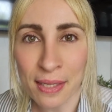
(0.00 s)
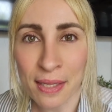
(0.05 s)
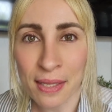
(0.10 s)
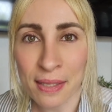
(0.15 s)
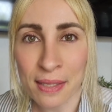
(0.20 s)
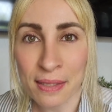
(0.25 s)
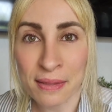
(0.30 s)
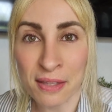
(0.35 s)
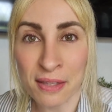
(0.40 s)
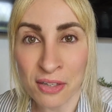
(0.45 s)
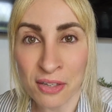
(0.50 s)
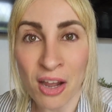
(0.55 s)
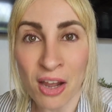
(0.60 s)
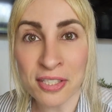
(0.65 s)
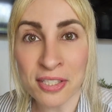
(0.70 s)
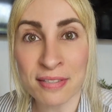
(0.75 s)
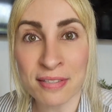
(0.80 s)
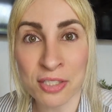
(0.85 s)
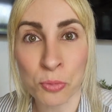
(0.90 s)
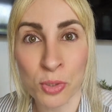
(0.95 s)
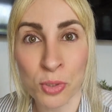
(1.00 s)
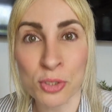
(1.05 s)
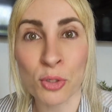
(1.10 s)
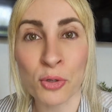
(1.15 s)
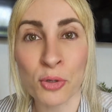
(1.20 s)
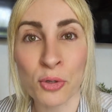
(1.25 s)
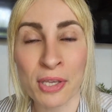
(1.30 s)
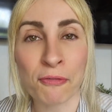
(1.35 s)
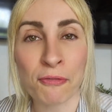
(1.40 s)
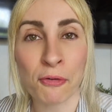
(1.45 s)
The narcissist was
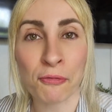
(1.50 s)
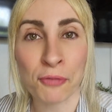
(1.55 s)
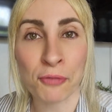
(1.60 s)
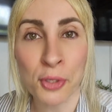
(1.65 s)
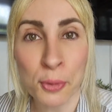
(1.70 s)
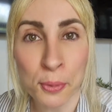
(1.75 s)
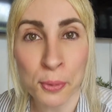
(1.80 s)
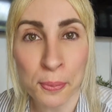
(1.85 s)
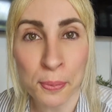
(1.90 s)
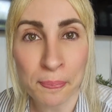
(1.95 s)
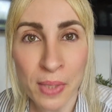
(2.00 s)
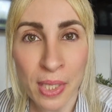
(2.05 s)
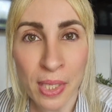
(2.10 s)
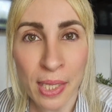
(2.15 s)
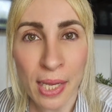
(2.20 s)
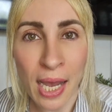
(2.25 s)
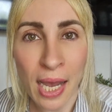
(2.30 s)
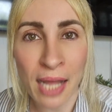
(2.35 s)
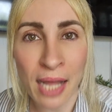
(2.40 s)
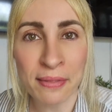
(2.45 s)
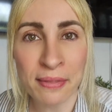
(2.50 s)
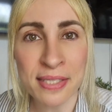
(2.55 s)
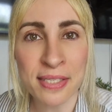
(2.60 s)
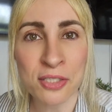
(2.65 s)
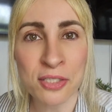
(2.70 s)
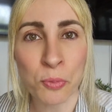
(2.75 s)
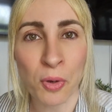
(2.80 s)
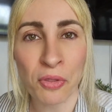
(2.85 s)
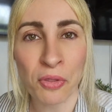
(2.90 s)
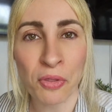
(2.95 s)
looking for fuel. And this is
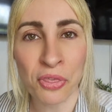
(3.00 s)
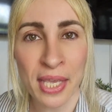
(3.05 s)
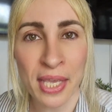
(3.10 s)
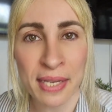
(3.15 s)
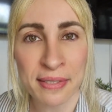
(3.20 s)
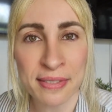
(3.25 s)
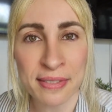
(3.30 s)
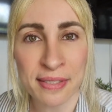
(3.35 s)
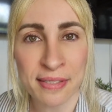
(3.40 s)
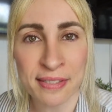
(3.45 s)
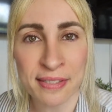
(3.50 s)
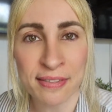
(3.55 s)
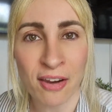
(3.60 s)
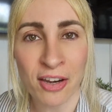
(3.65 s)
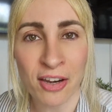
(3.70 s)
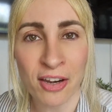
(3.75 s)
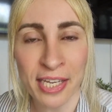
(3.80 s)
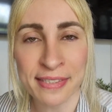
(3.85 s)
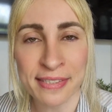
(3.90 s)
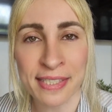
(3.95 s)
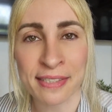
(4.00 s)
where things start getting